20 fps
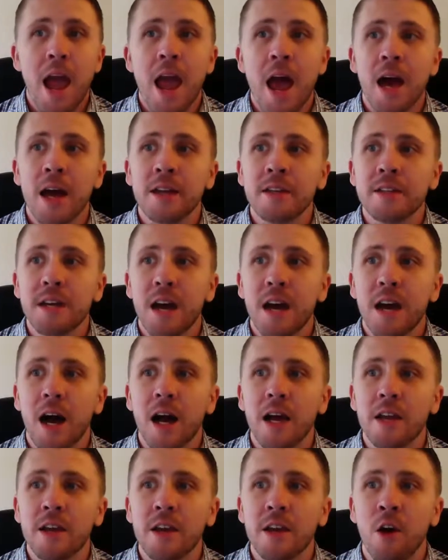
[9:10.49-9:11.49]
And,
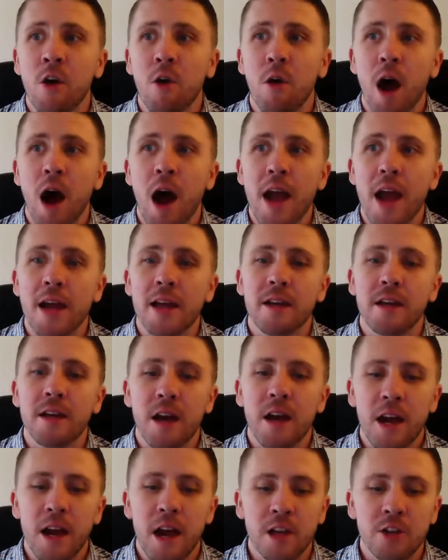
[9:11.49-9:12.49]
you know,
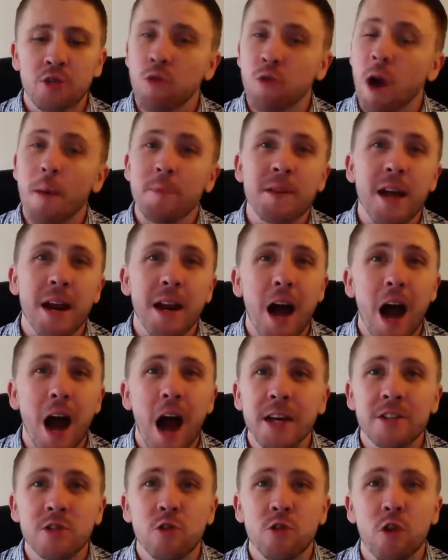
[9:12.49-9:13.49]
I dropped out
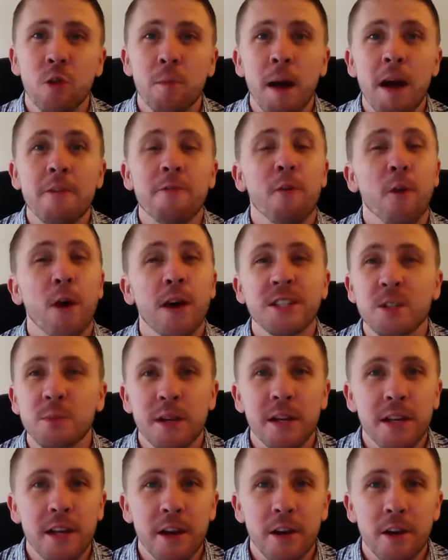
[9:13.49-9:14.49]
of high school my
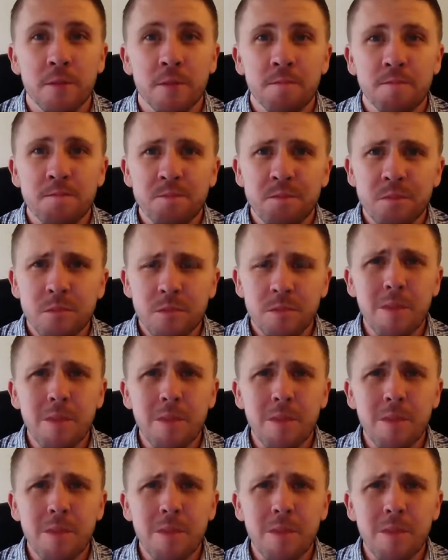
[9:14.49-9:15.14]
freshman year